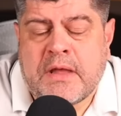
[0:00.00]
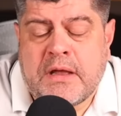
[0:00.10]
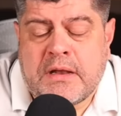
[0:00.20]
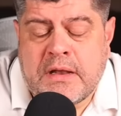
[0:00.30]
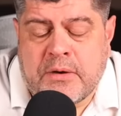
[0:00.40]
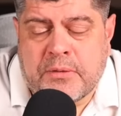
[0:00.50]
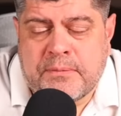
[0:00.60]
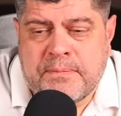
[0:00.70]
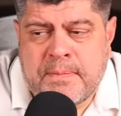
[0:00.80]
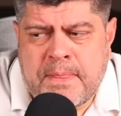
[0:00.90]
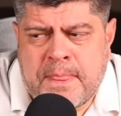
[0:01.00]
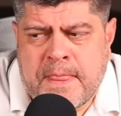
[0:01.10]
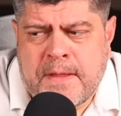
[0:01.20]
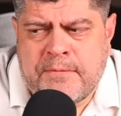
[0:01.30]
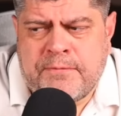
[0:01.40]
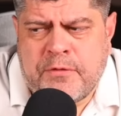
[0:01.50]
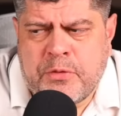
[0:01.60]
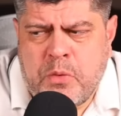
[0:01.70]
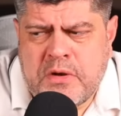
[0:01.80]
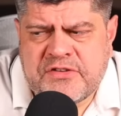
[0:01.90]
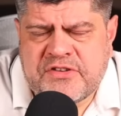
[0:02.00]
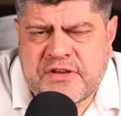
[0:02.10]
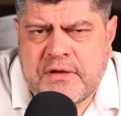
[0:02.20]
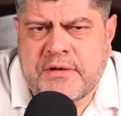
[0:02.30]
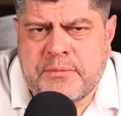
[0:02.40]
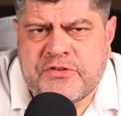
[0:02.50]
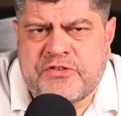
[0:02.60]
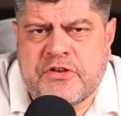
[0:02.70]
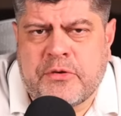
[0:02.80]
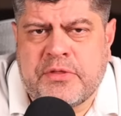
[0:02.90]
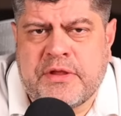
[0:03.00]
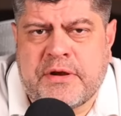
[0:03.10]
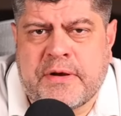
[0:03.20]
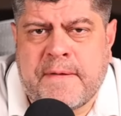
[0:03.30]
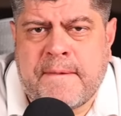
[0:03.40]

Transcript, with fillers: Now, for the once economists out there,